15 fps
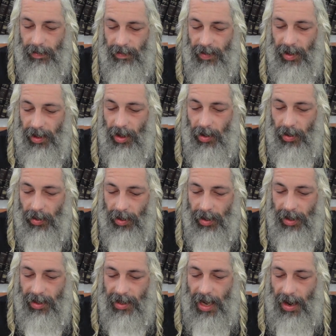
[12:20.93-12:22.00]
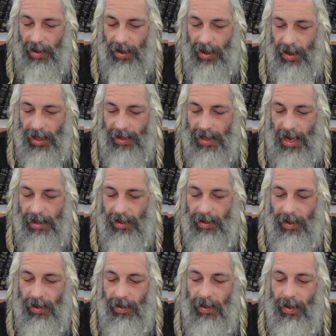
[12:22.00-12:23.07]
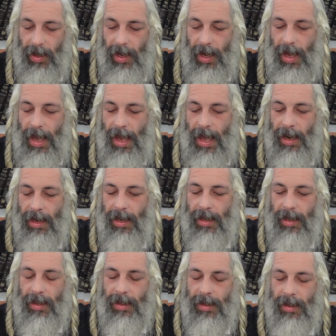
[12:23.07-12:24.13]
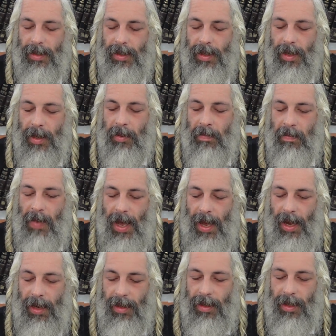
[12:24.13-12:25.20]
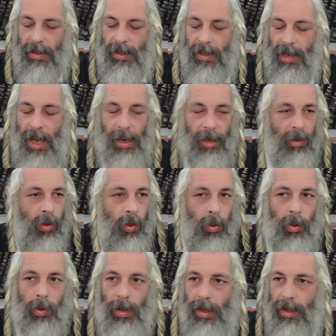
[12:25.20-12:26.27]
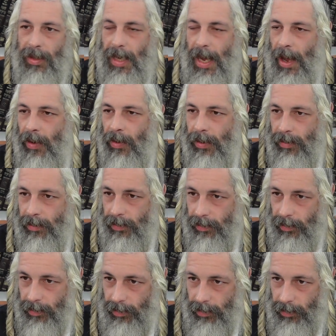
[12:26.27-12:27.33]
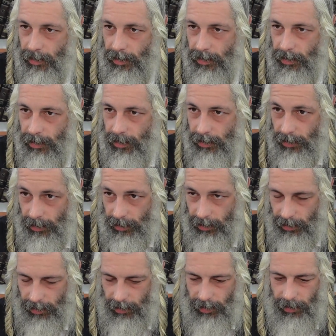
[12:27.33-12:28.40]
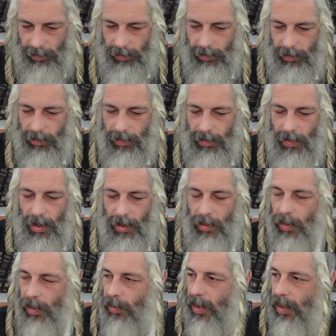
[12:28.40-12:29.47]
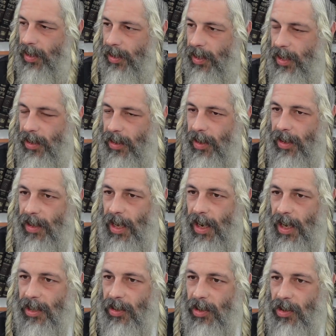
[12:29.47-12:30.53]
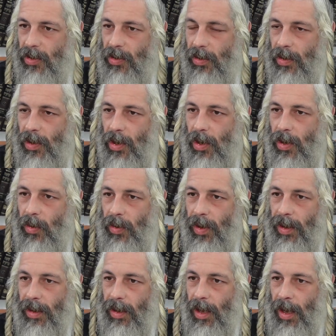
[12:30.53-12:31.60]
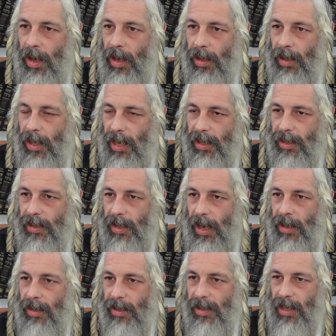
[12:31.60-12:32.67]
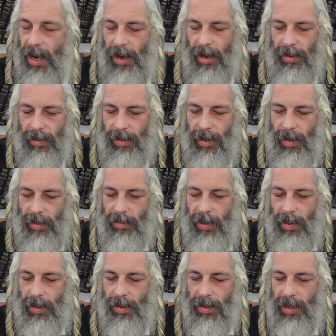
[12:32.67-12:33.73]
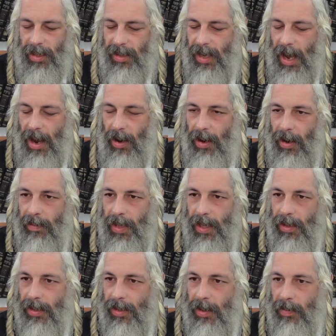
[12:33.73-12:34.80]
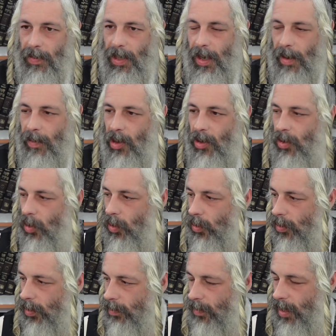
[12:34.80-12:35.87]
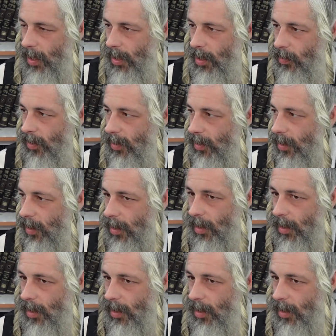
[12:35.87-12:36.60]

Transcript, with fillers: V'lo nitkara daito, and his mind did not cool down. Meaning? Well, we're going to say here that that has to do with lust and desire. But nitkara means to become cool, meaning he was